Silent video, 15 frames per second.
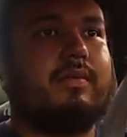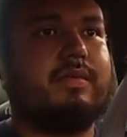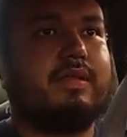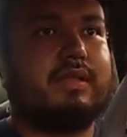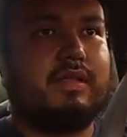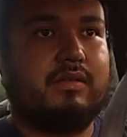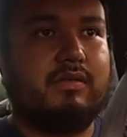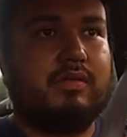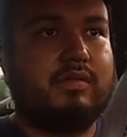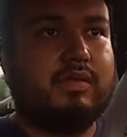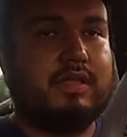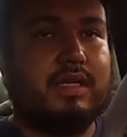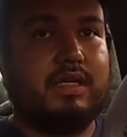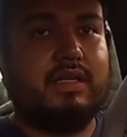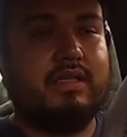Let's see, what
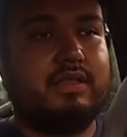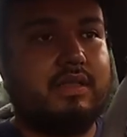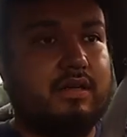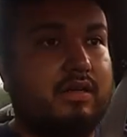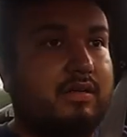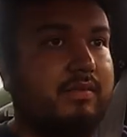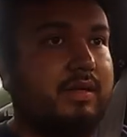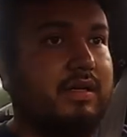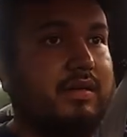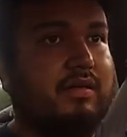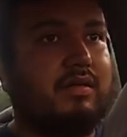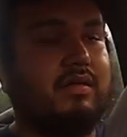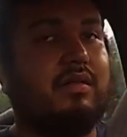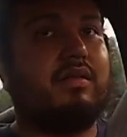was I going to talk about?